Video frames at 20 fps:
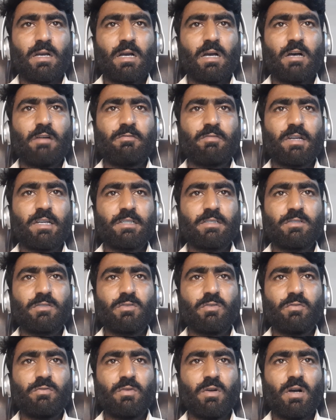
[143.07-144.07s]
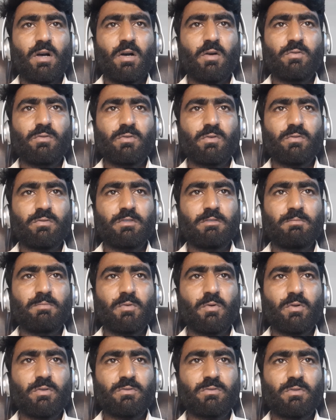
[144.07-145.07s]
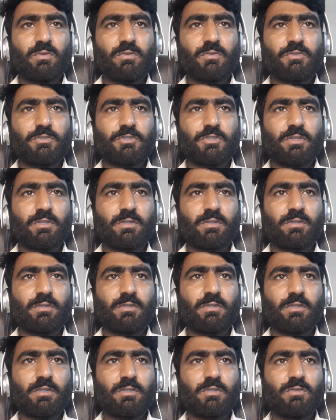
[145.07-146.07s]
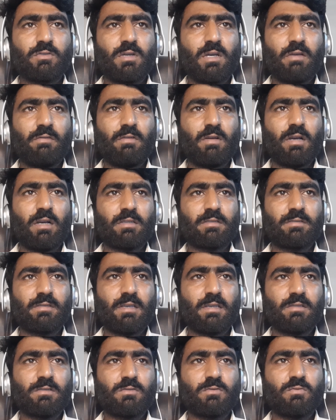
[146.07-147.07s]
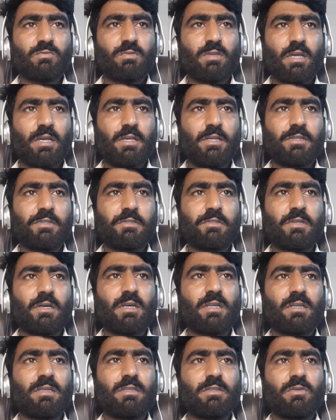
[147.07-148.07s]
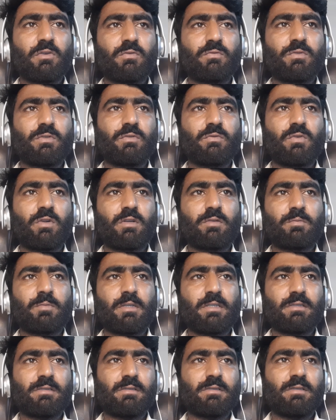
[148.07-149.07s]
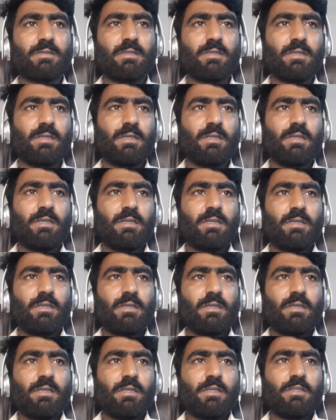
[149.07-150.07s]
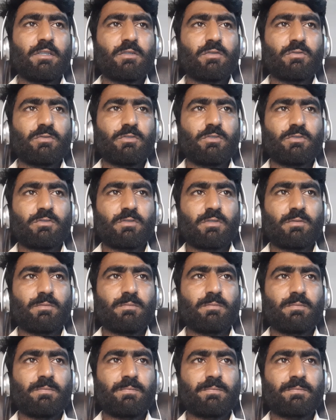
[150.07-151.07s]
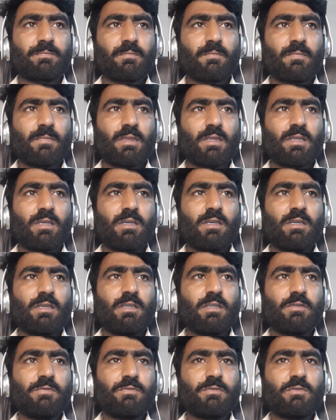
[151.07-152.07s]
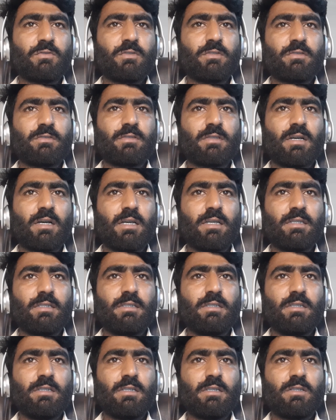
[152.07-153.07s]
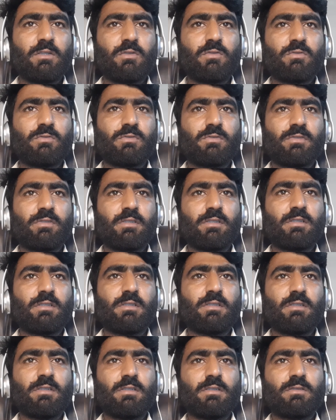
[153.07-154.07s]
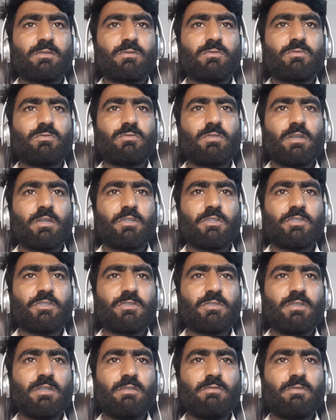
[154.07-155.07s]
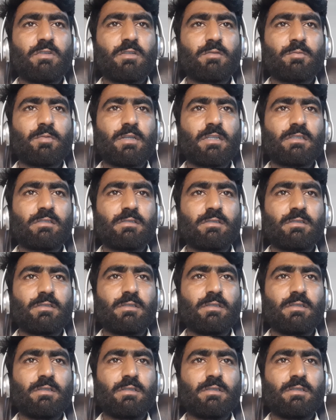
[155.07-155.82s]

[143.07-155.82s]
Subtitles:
A variety of out-of-the-box solution. You have access to the entirety of the WordPress ecosystem. If you decide to stick to traditional WordPress,